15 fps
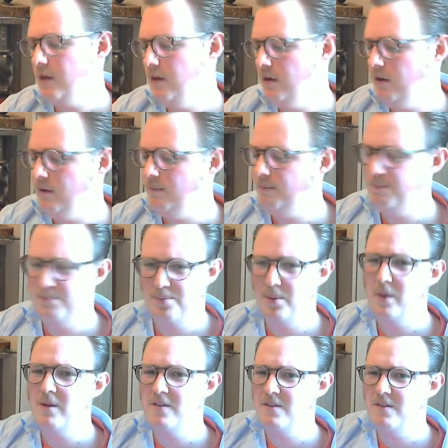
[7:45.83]

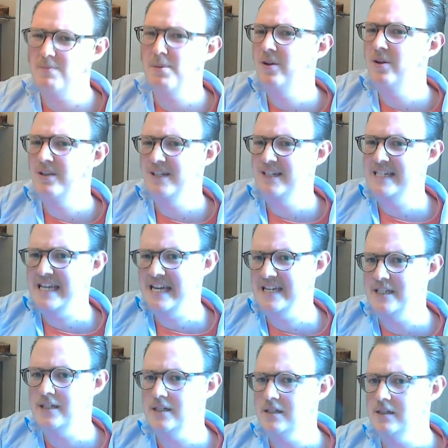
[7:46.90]
But the burley
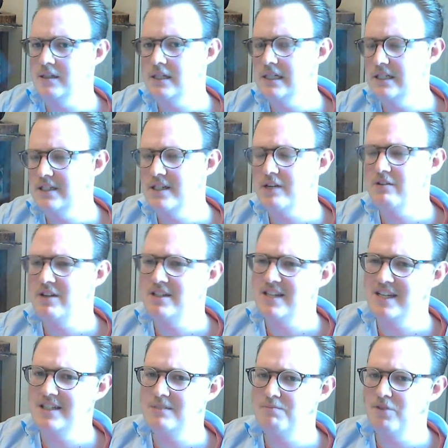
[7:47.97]
taste in the cigarette
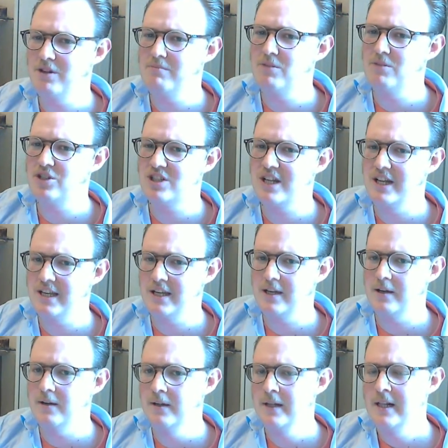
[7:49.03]
tastes pretty much like
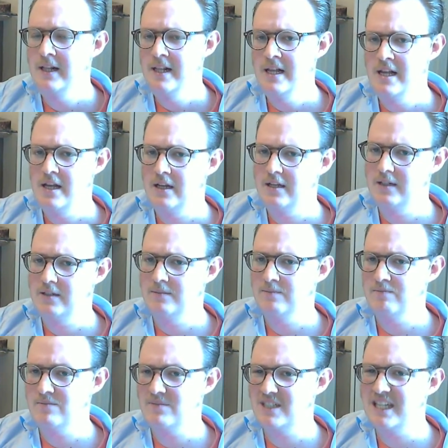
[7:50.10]
a
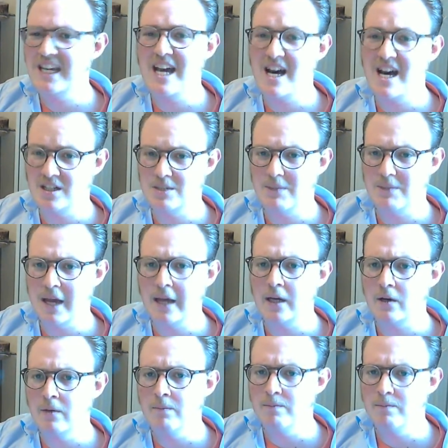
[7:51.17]
cigar tobacco.